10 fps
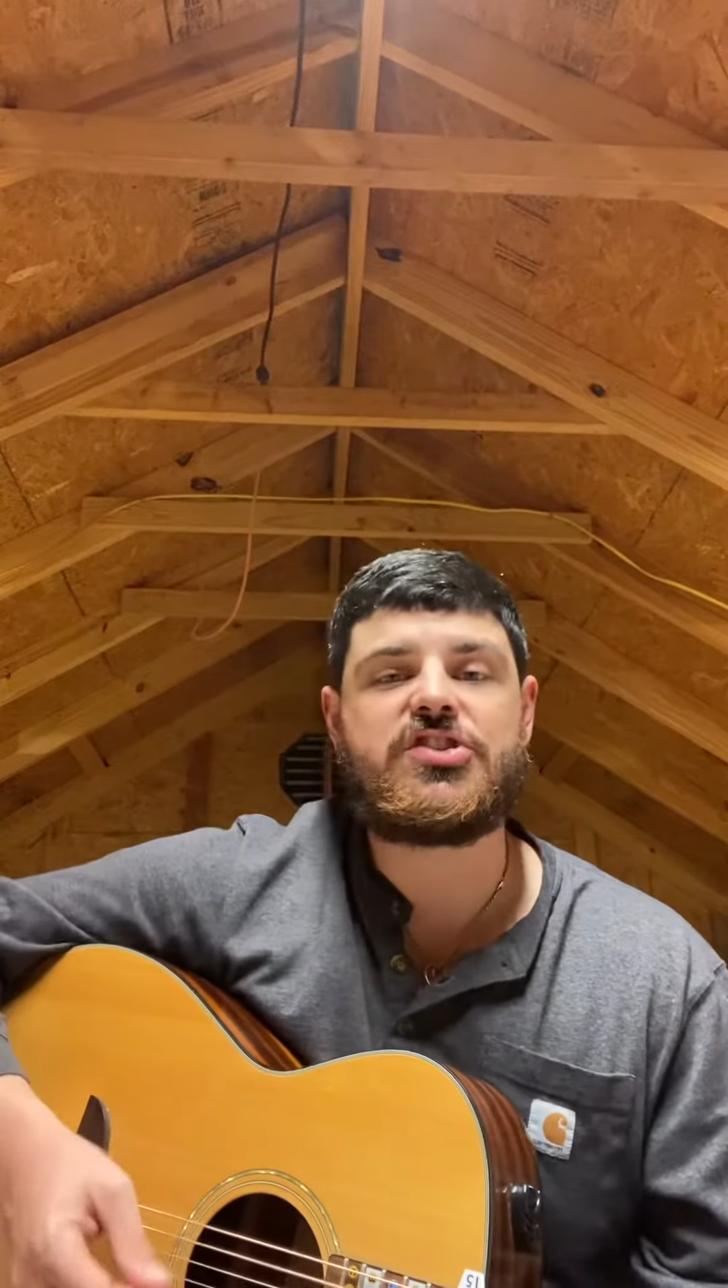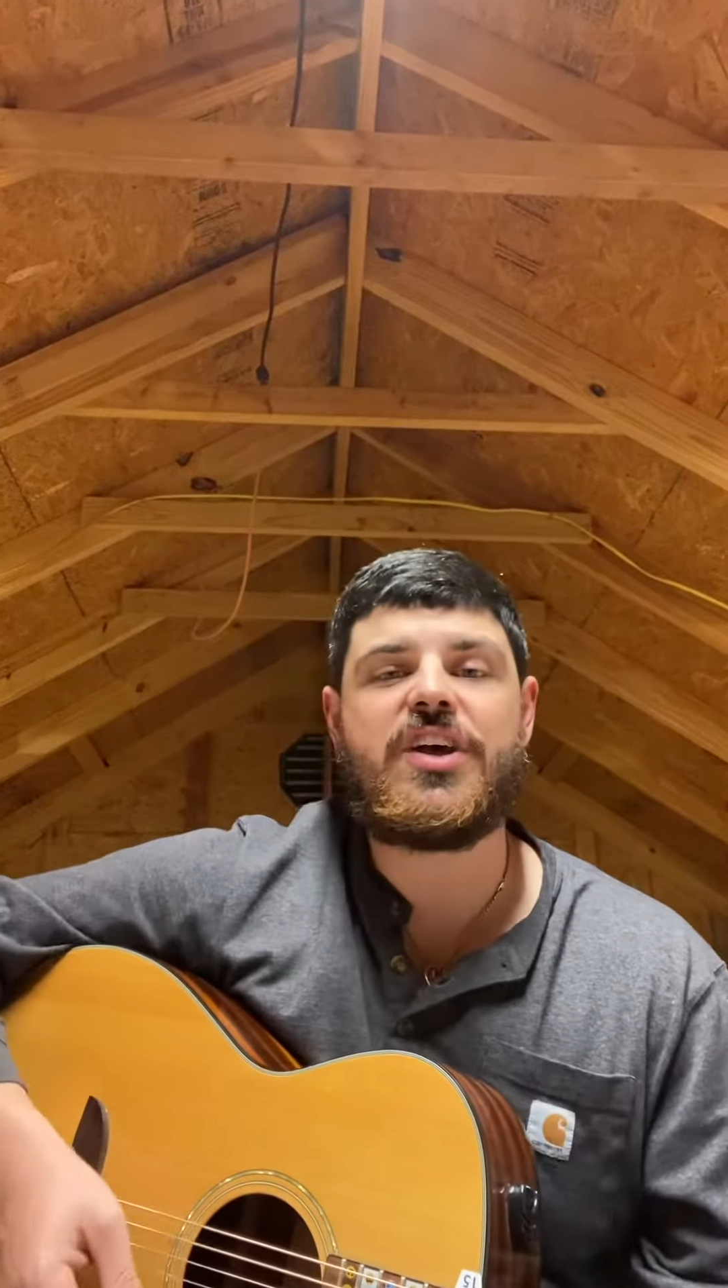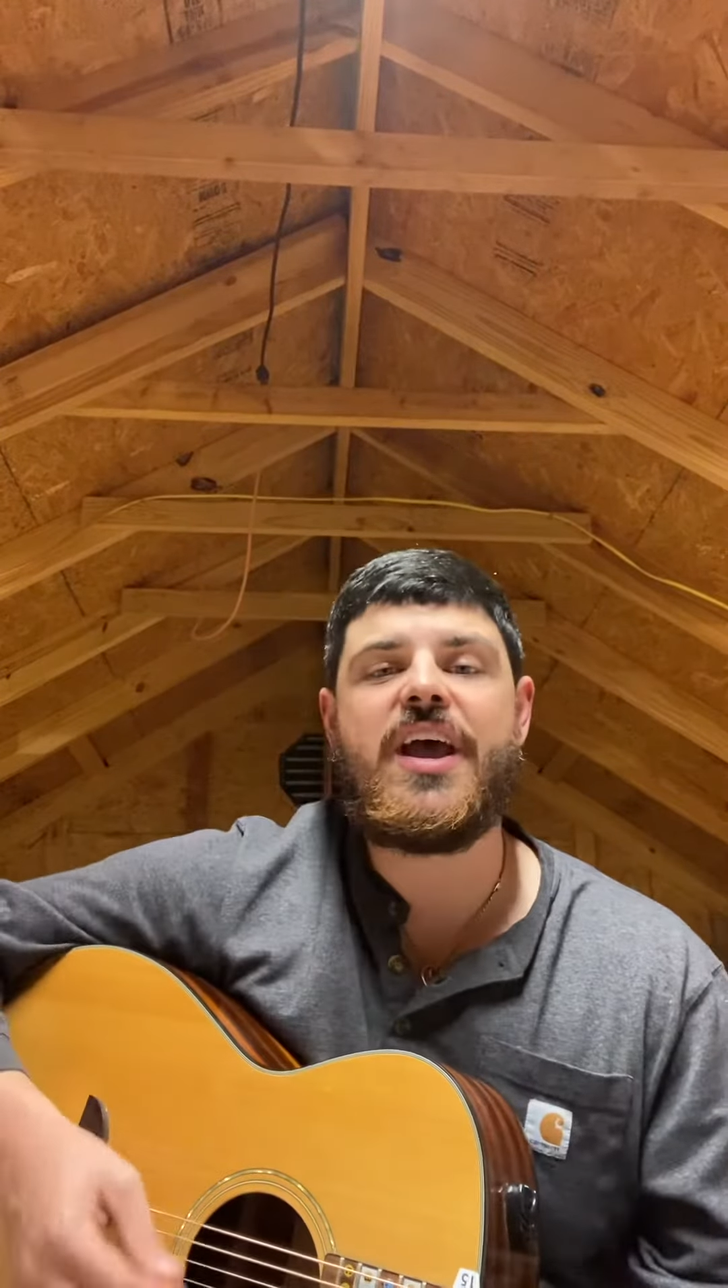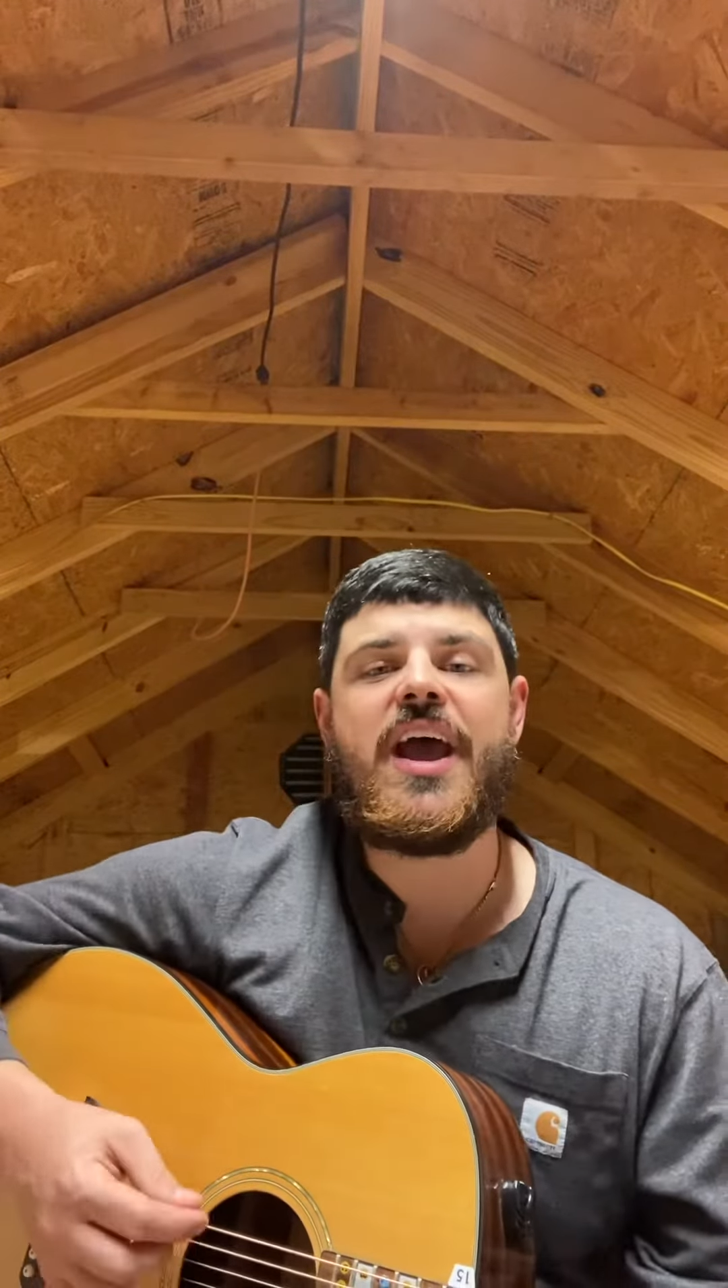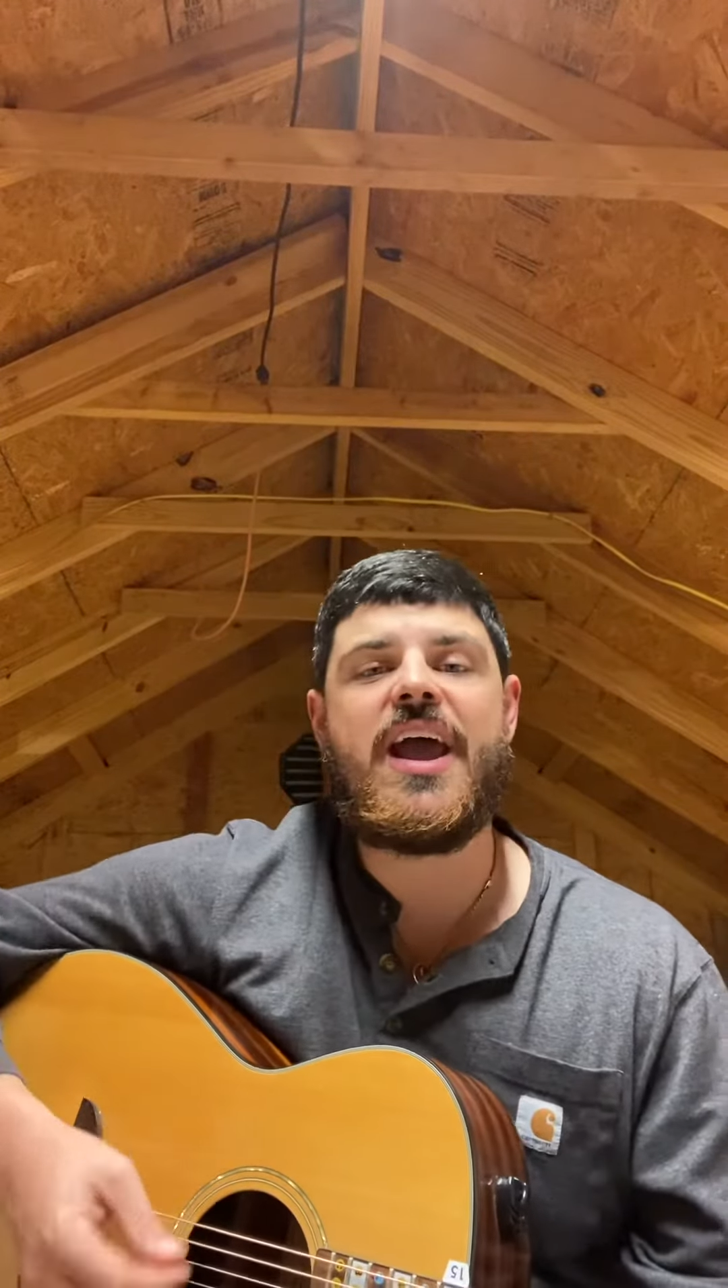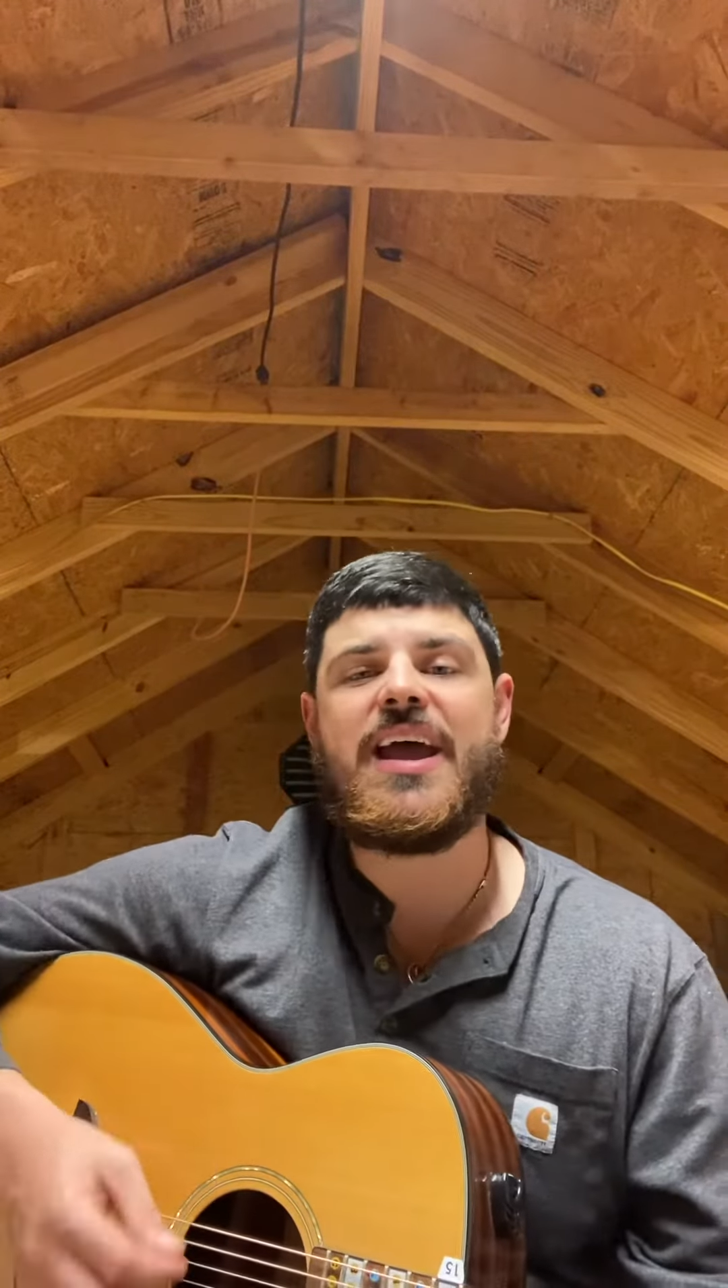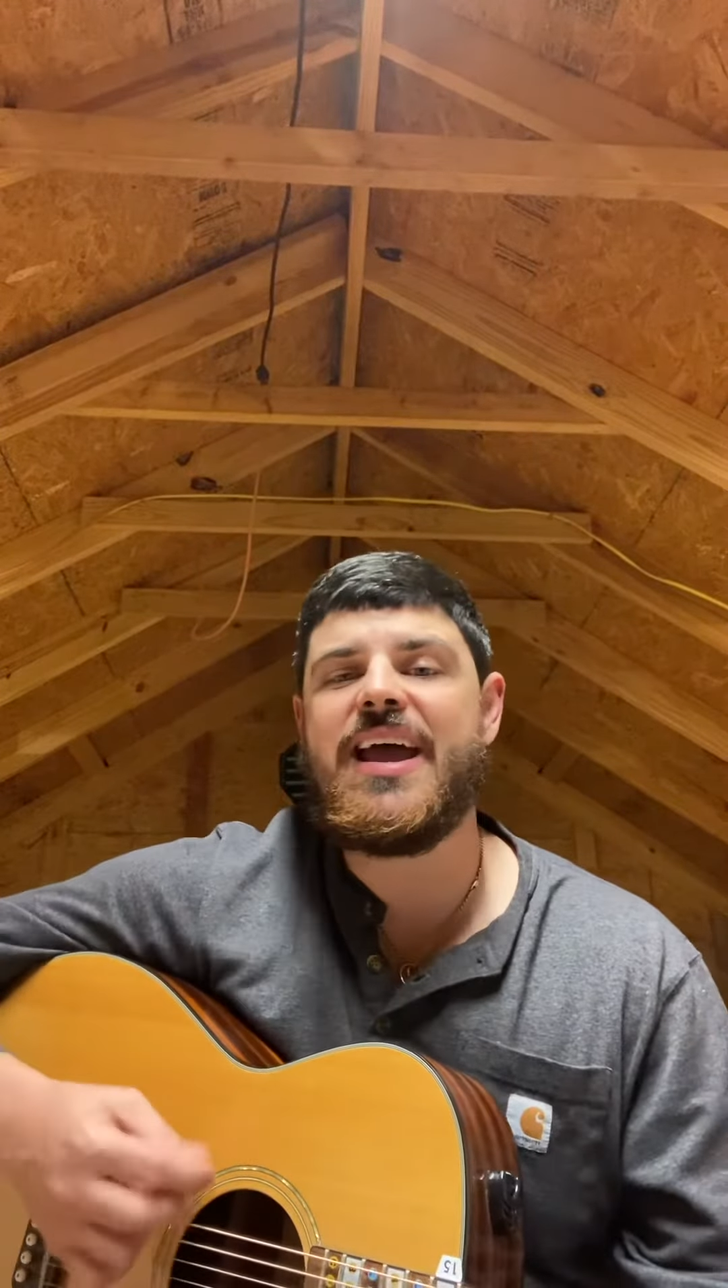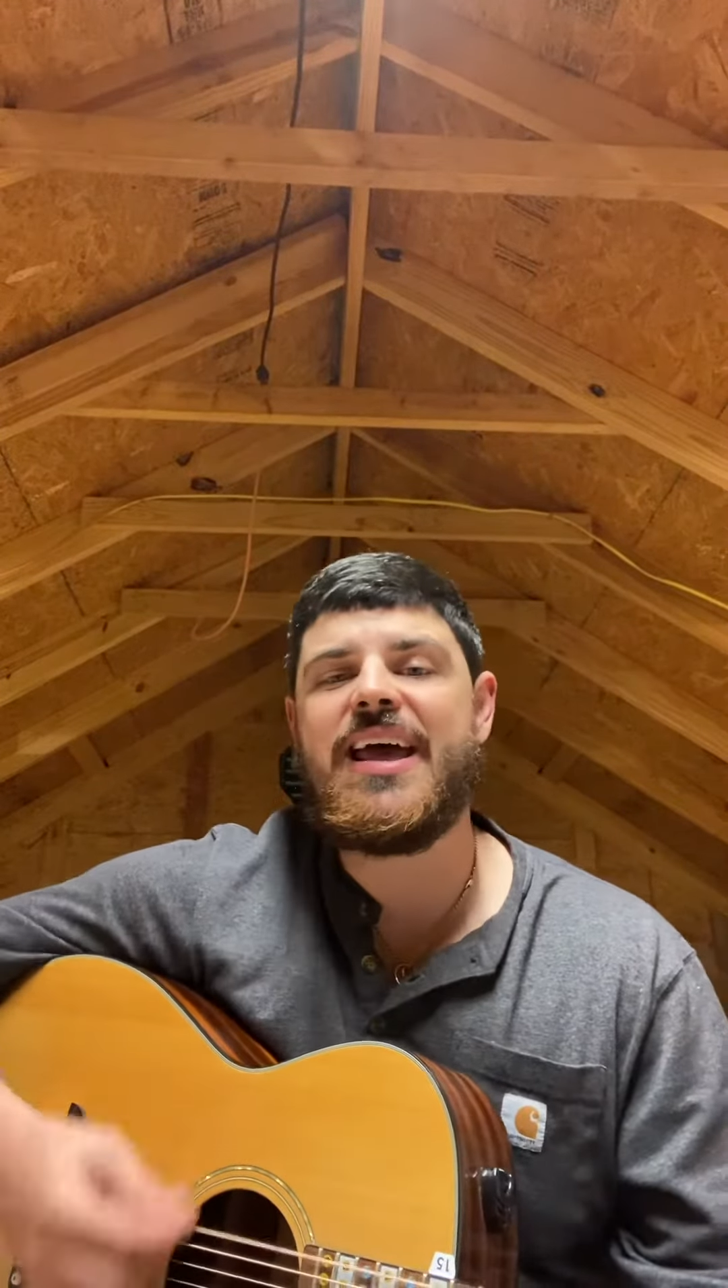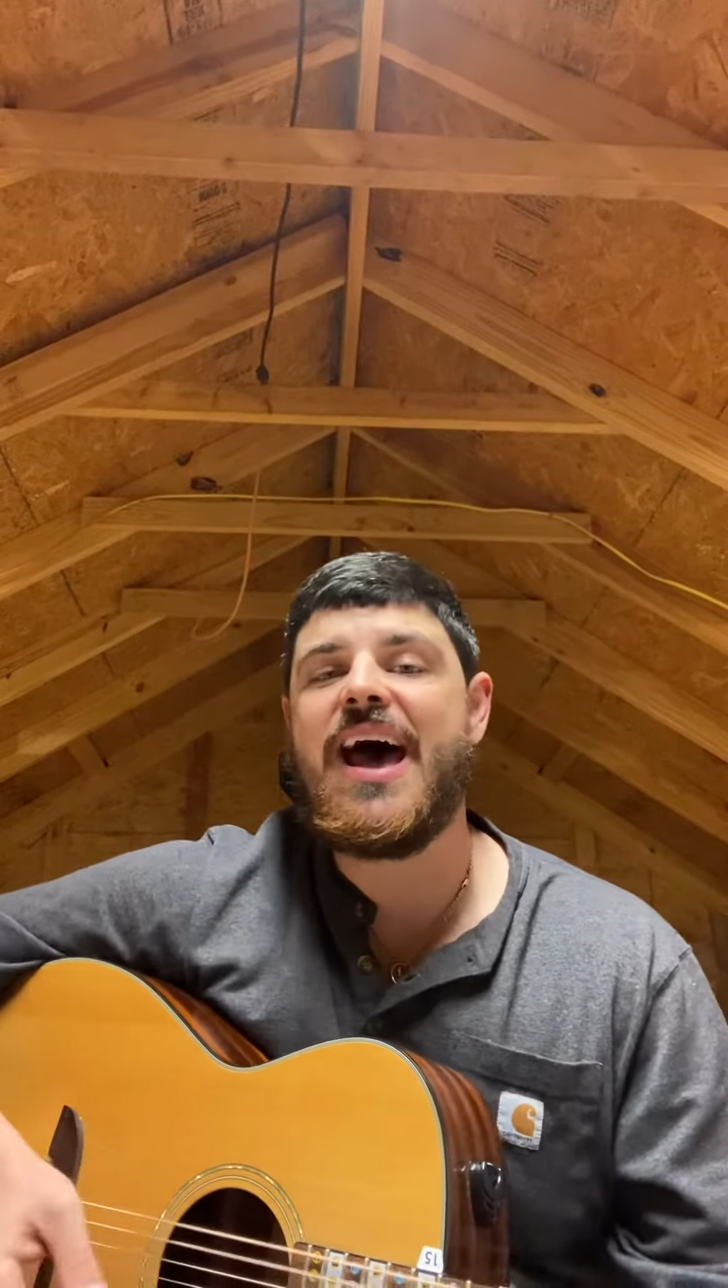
saying